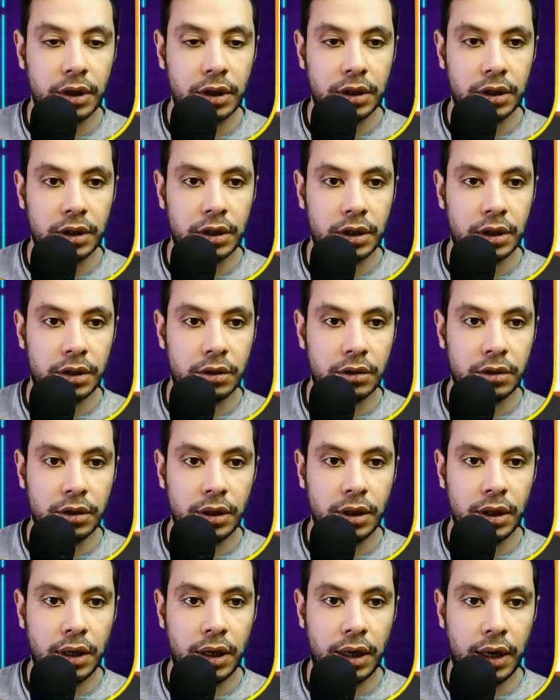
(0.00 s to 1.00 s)
here,
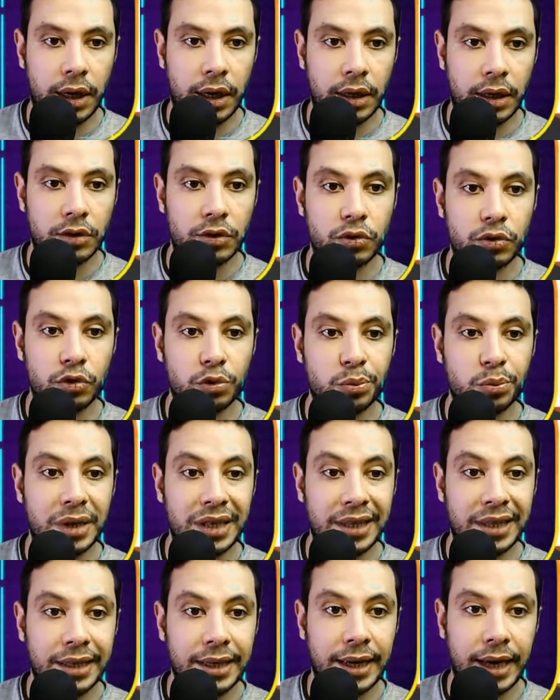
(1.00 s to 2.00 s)
and your
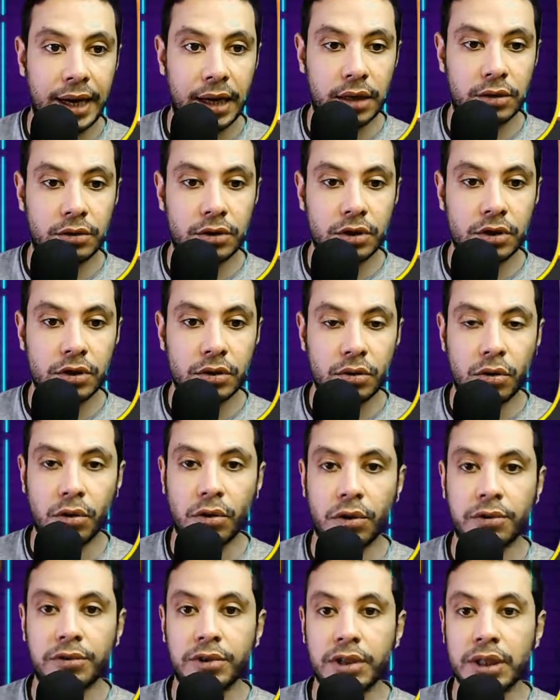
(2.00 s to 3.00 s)
billing address
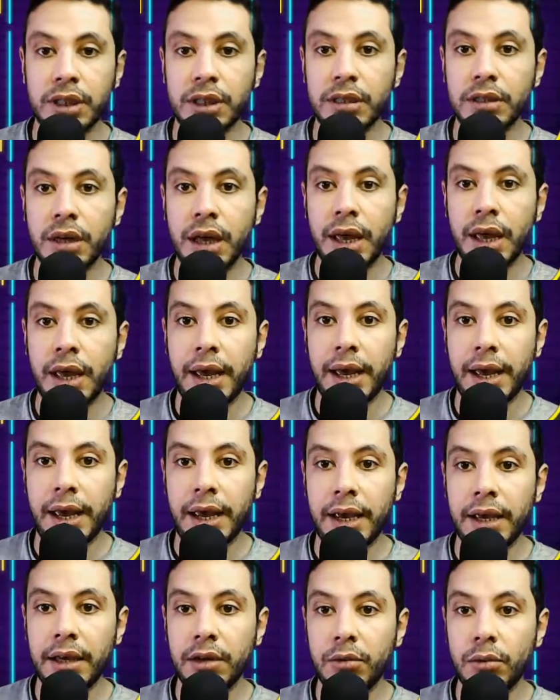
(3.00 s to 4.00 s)
over here,
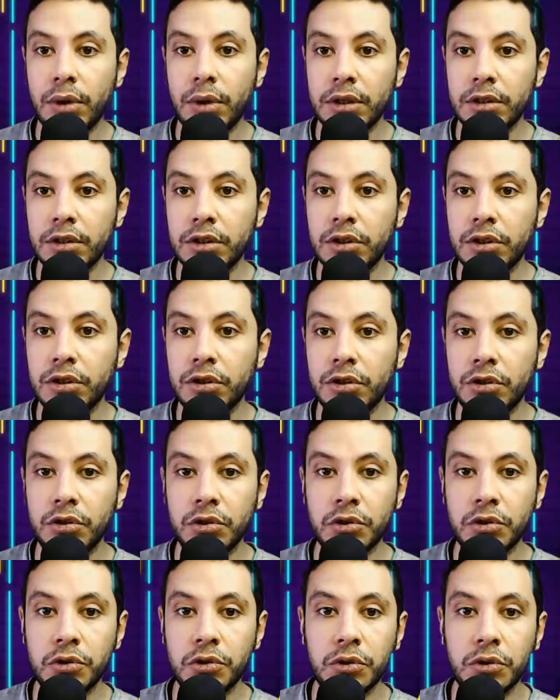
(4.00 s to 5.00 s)
and once
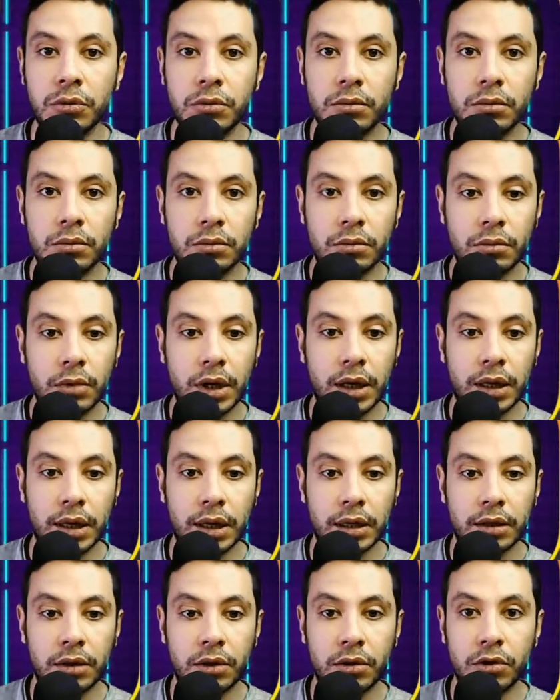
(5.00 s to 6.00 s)
you
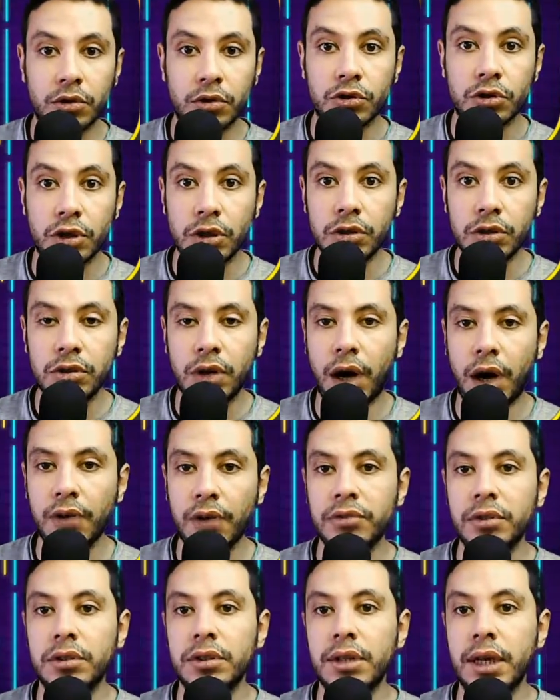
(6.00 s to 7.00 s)
click continue
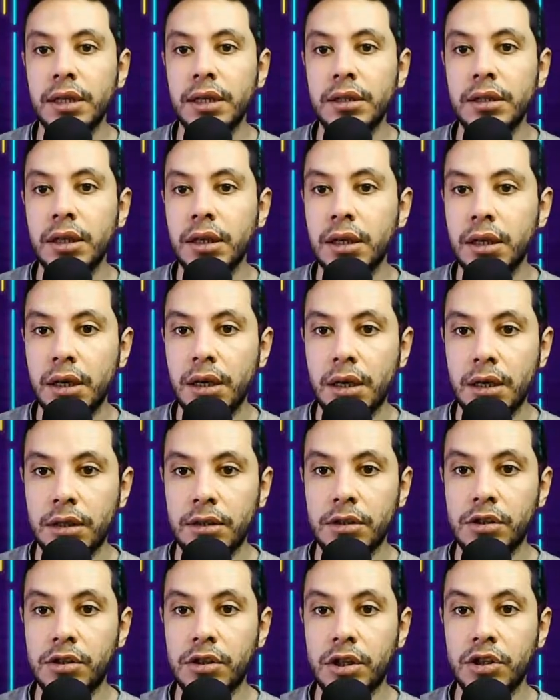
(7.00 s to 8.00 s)
after that,
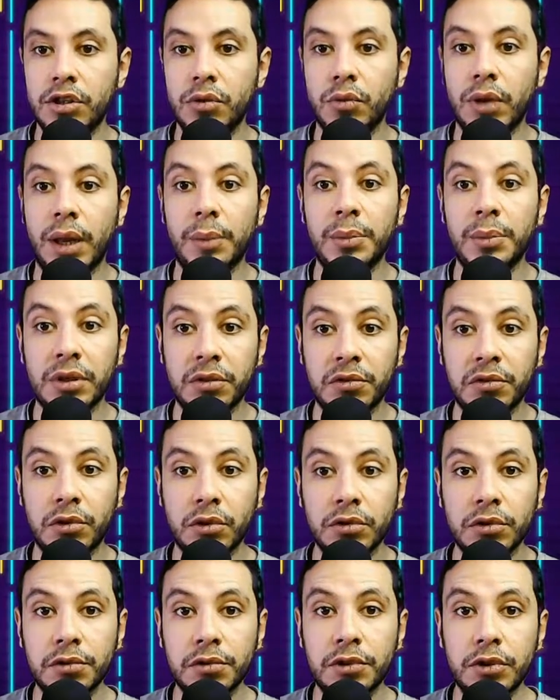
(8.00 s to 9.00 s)
this section will appear in
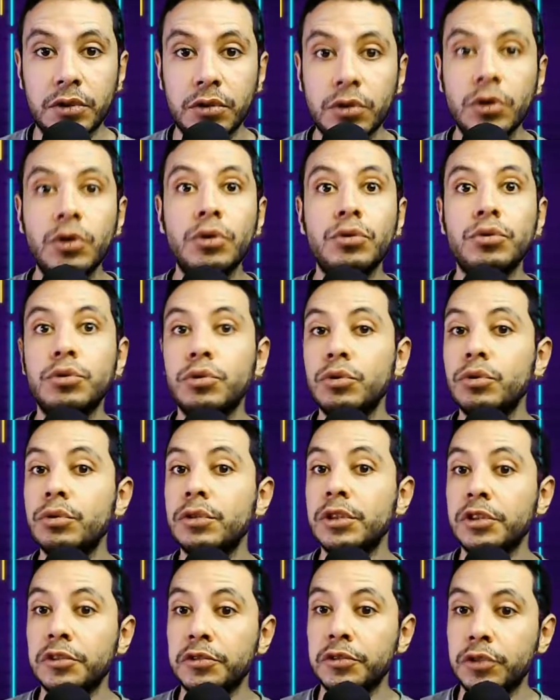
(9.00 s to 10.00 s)
front of you to
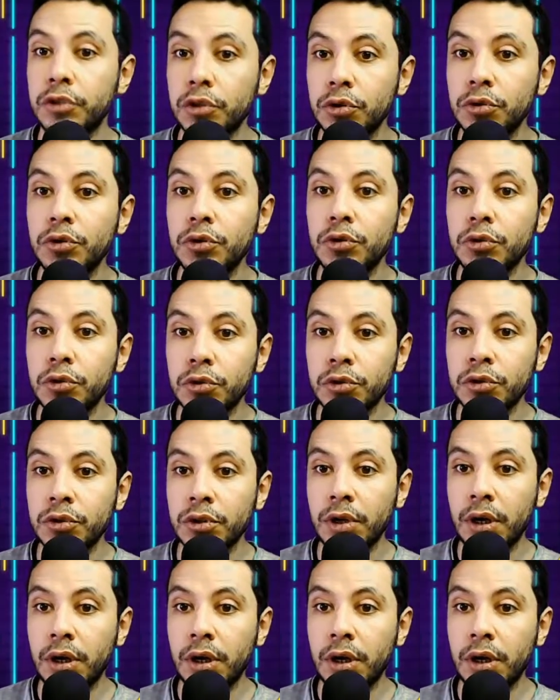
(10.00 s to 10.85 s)
review your